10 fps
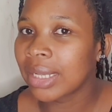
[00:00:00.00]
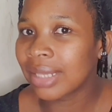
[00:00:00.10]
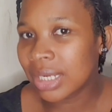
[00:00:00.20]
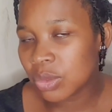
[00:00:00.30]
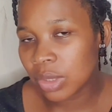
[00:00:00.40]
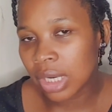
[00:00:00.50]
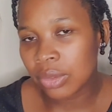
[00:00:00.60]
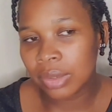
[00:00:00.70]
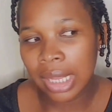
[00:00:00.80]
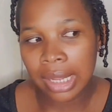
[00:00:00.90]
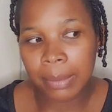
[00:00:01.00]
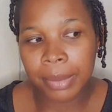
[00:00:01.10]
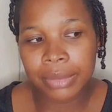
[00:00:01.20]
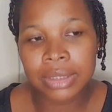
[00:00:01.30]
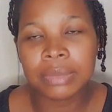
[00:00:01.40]
That's what I don't like
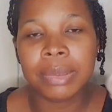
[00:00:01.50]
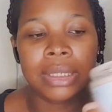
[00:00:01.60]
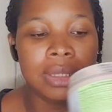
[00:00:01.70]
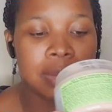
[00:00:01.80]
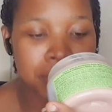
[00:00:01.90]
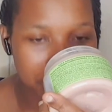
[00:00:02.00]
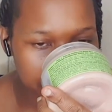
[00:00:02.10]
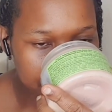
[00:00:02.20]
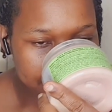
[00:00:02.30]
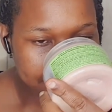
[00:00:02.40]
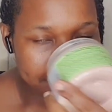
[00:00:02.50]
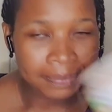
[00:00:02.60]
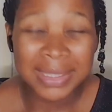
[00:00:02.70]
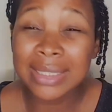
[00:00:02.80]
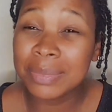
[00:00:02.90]
about it. But the smell
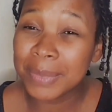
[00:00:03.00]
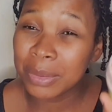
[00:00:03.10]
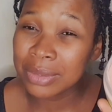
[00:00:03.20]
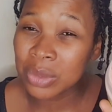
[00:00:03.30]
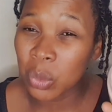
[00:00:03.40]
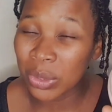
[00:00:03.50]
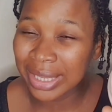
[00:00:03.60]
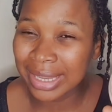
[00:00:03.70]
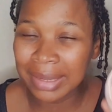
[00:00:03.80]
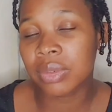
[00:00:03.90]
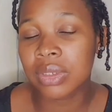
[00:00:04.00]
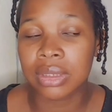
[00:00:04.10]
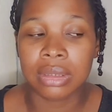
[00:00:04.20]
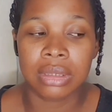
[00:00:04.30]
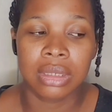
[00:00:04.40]
it smells okay.
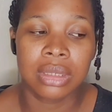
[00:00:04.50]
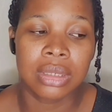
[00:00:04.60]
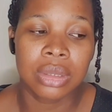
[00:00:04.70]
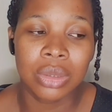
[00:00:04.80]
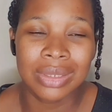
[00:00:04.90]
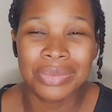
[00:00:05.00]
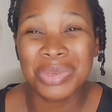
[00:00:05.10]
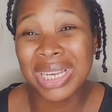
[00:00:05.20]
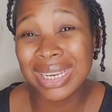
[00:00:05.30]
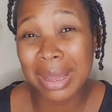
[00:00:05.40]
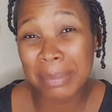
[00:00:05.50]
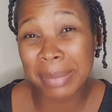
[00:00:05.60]
It's, it's not really that